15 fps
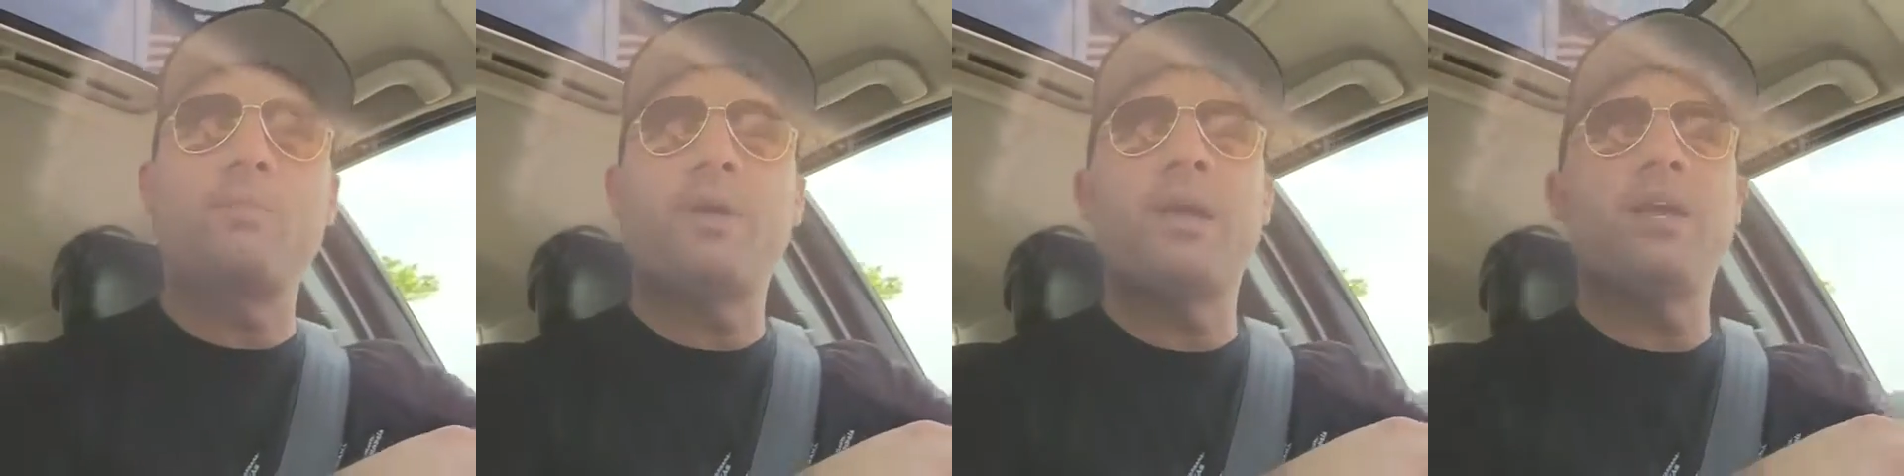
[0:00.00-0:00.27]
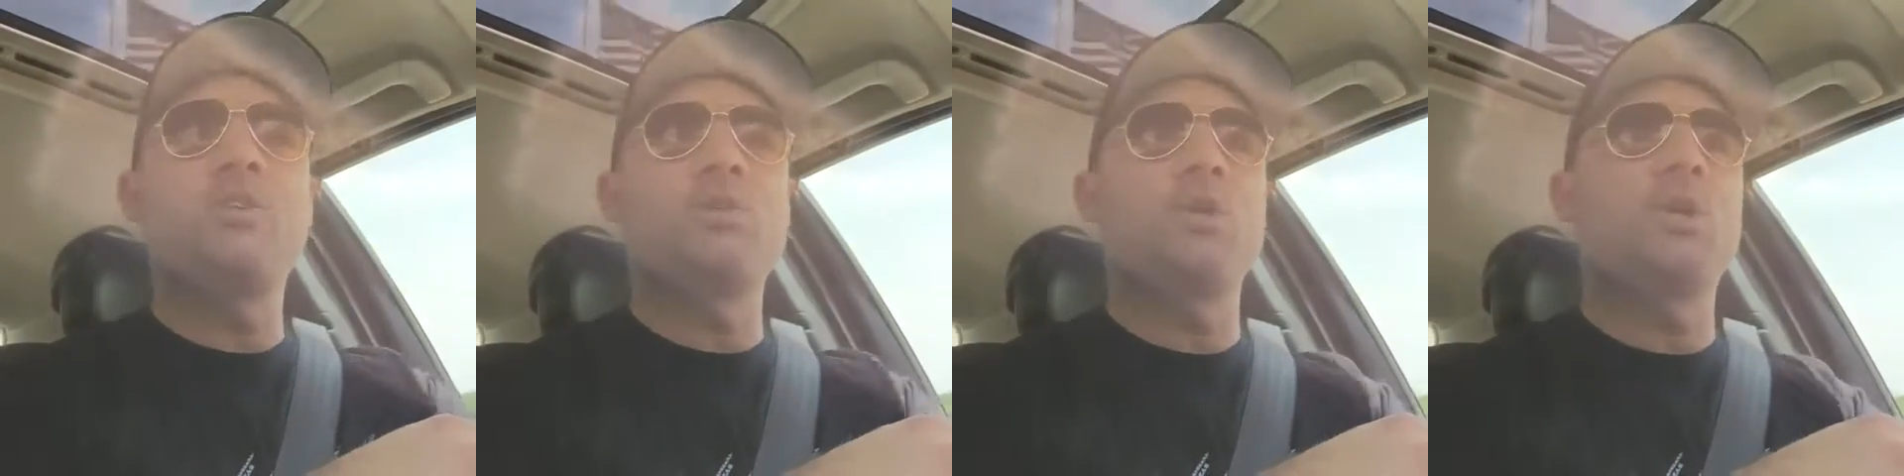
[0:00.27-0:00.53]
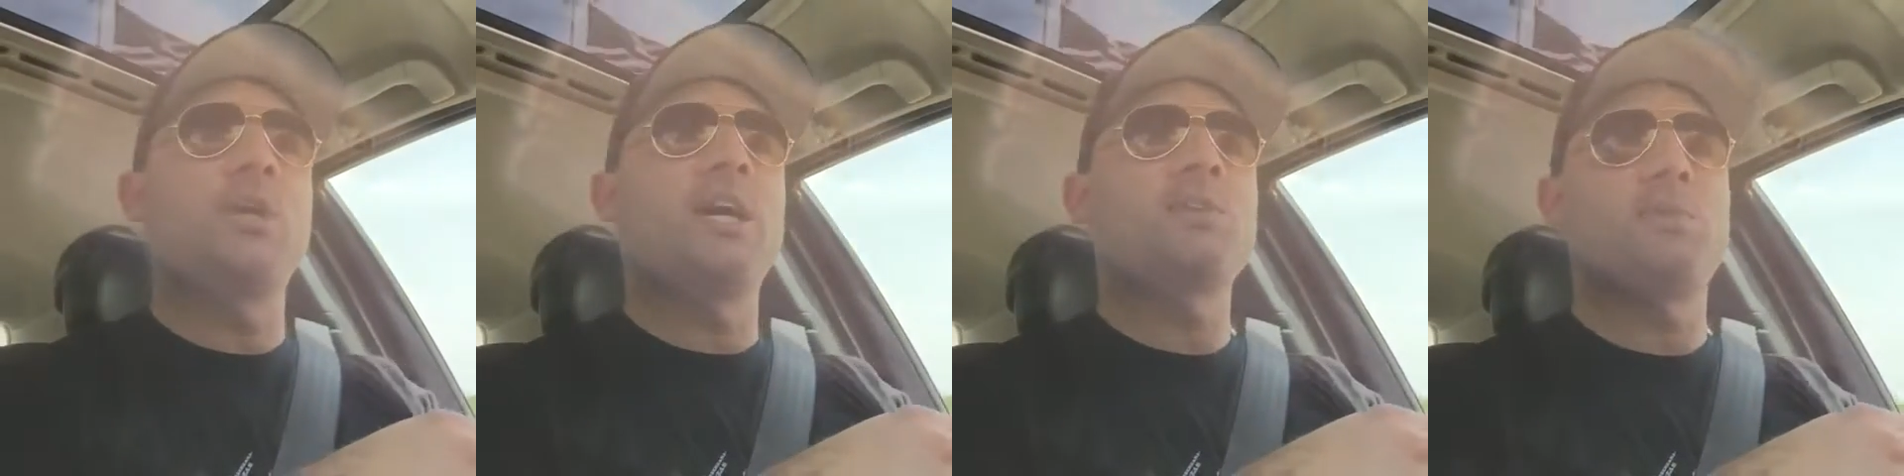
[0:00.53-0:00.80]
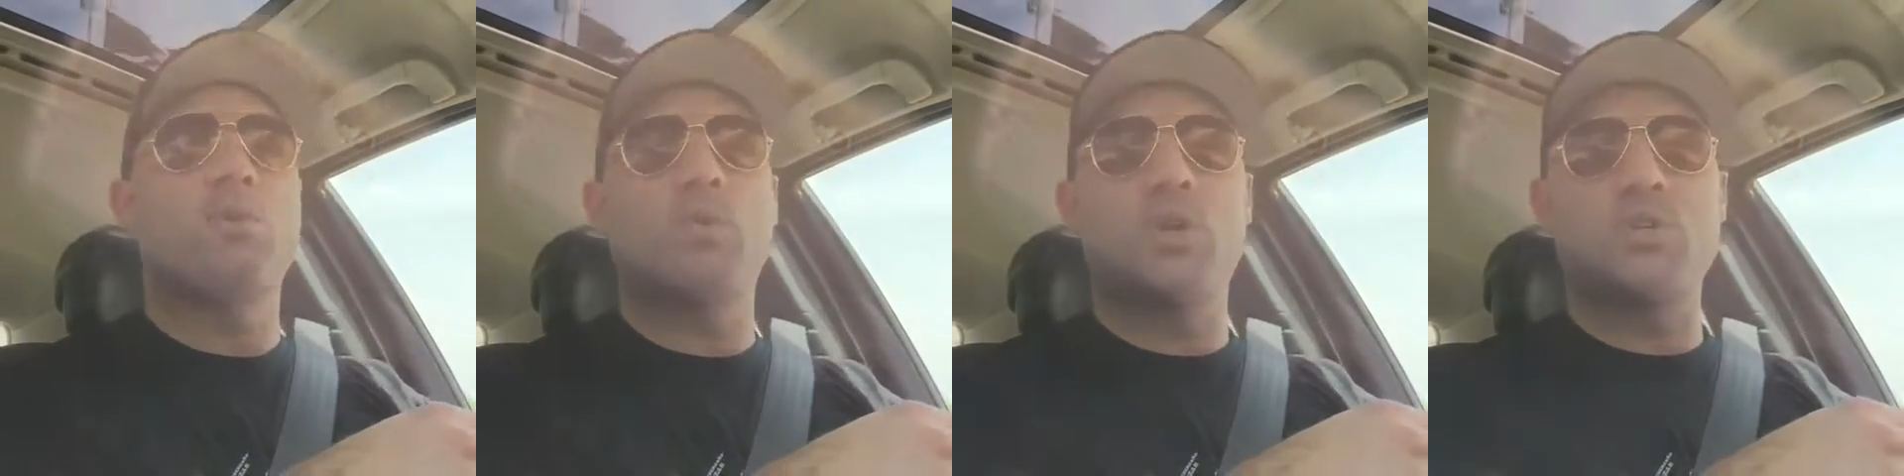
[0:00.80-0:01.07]
page so you can
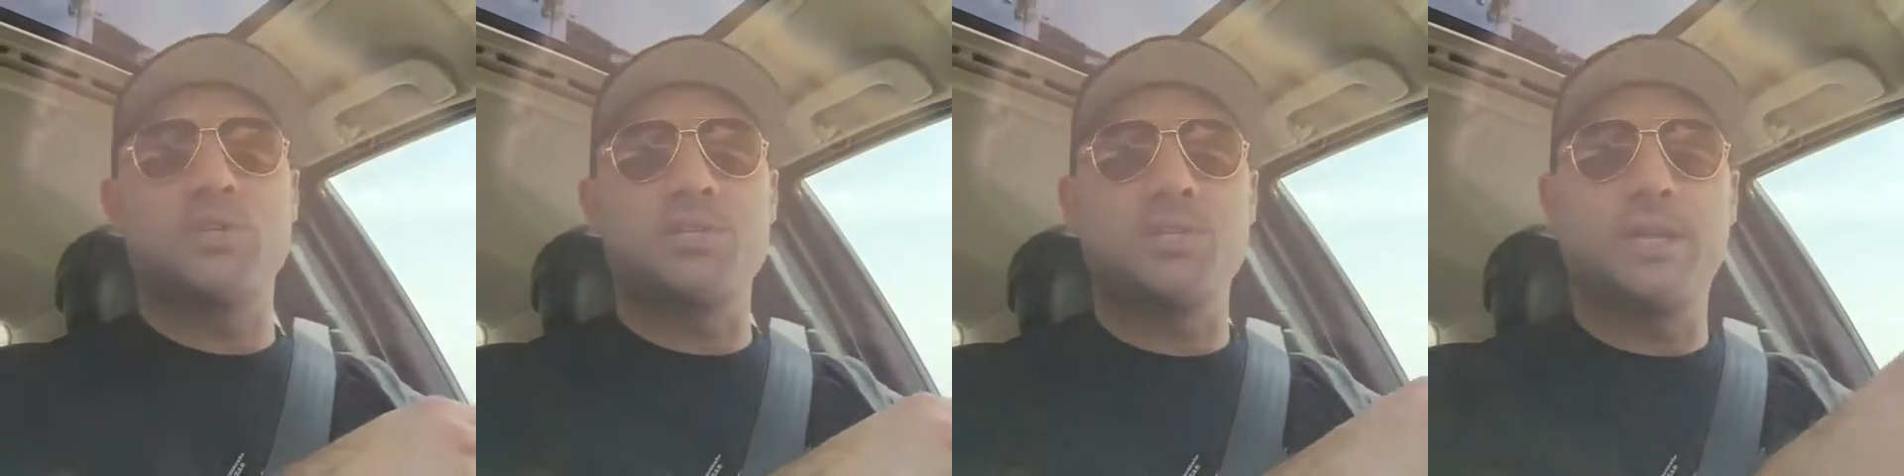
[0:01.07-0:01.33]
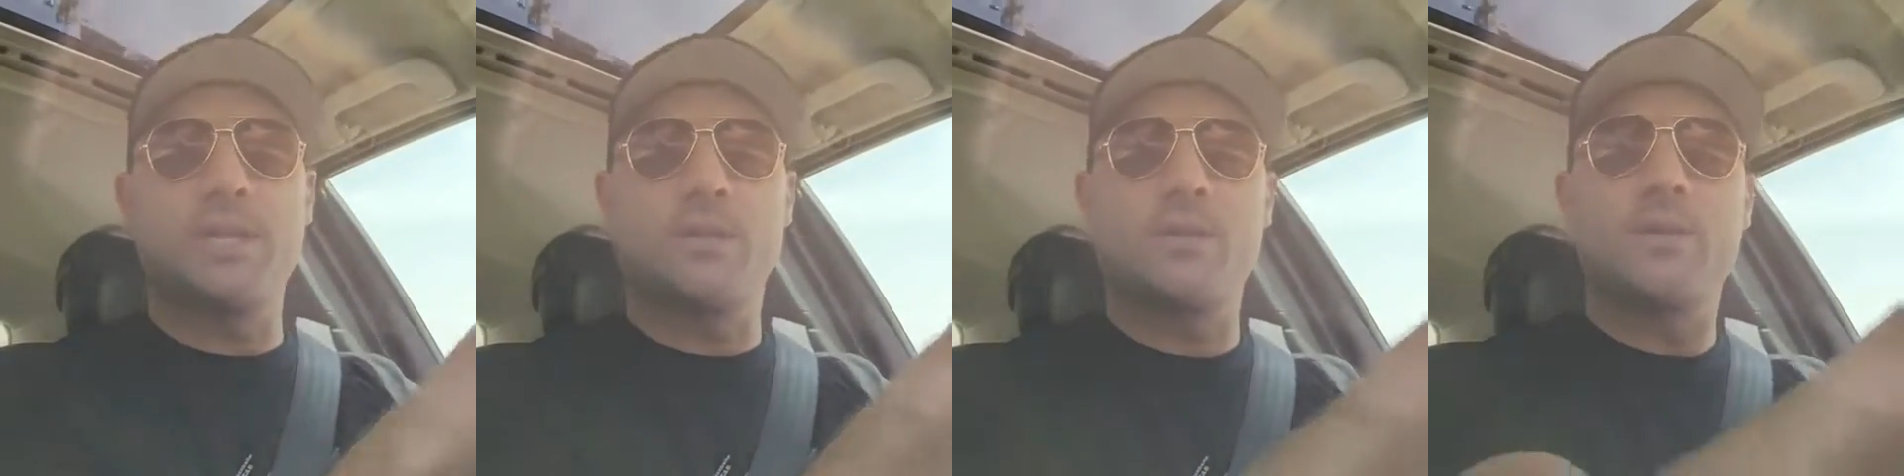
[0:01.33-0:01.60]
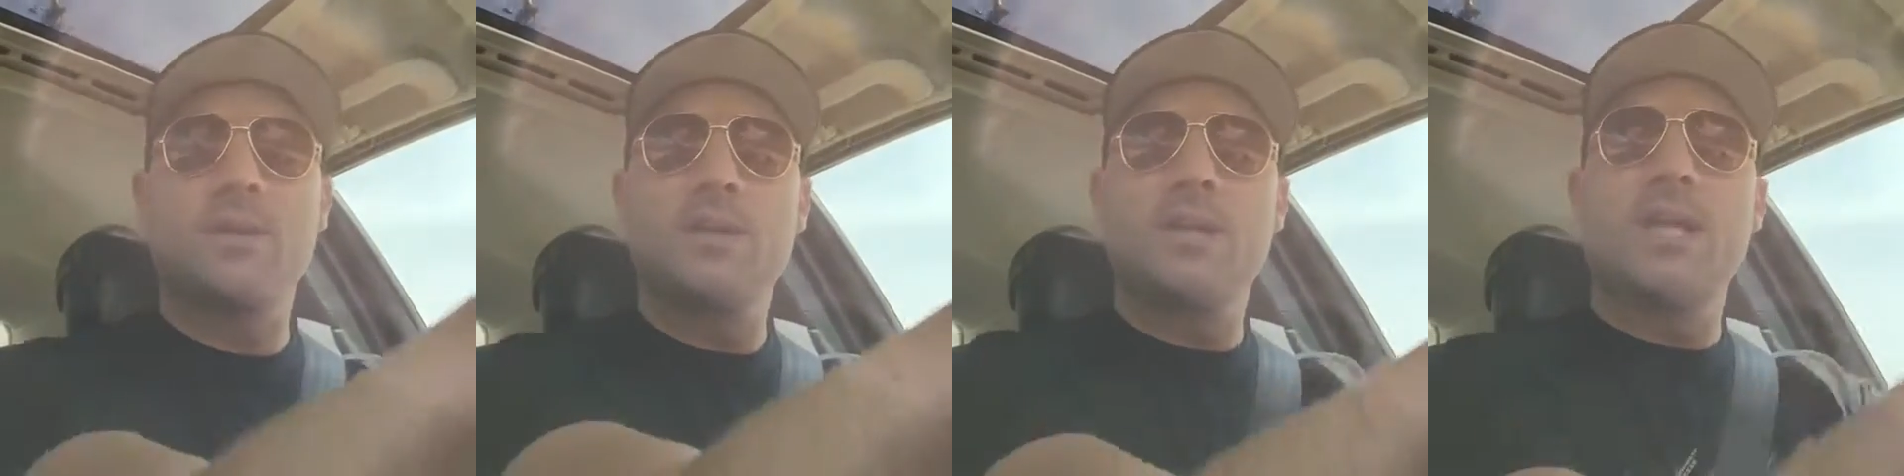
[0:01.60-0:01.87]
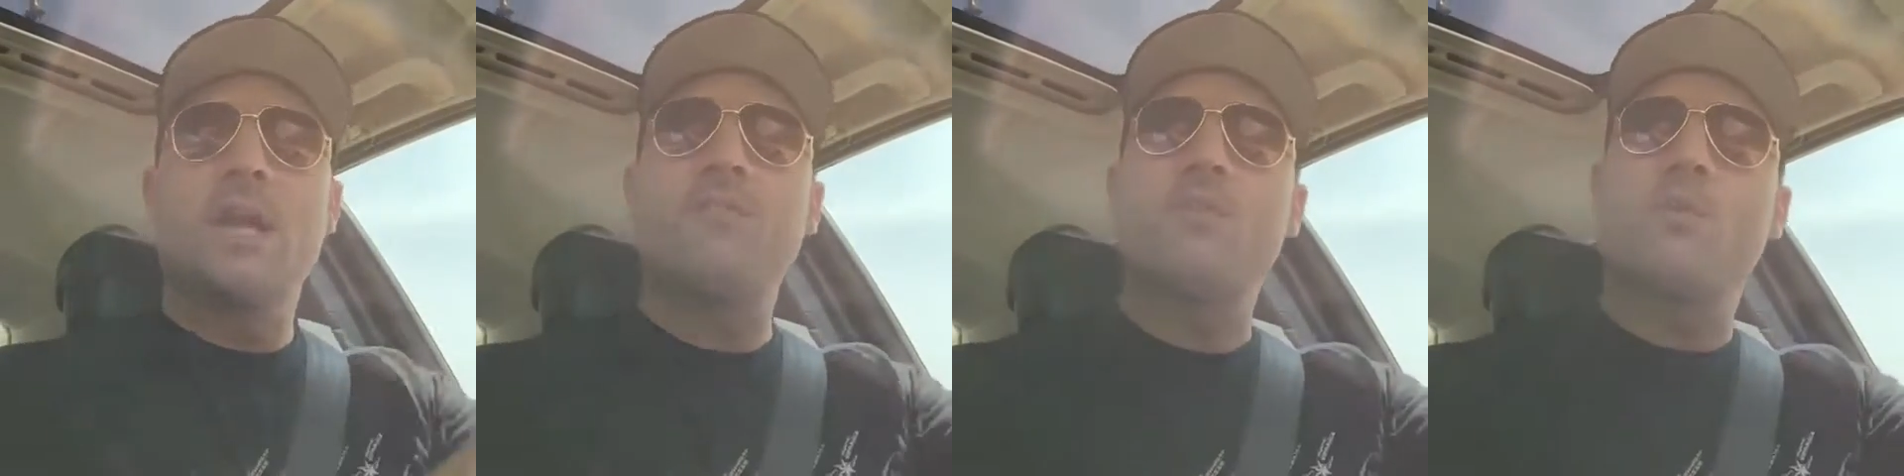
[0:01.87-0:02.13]
ask me questions later
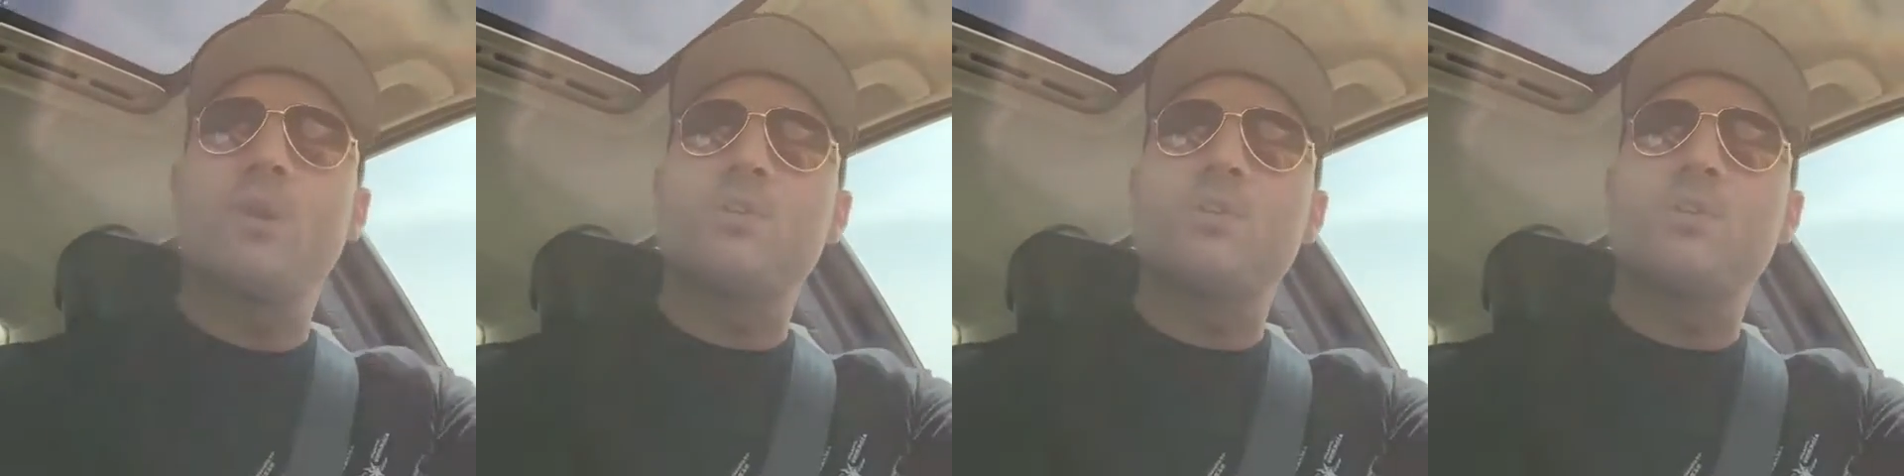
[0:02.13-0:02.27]
after you